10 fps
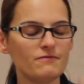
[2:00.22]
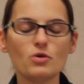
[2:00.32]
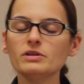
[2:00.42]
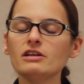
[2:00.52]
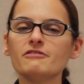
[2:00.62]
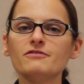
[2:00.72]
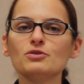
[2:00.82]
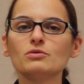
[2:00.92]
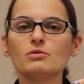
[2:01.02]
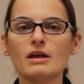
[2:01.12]
only a
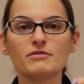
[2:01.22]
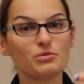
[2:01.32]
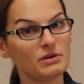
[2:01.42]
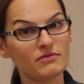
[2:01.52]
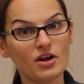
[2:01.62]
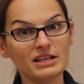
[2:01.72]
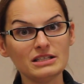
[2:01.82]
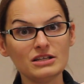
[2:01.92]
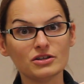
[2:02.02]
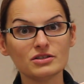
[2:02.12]
few level 3
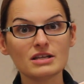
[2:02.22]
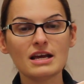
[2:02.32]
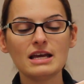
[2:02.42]
volunteers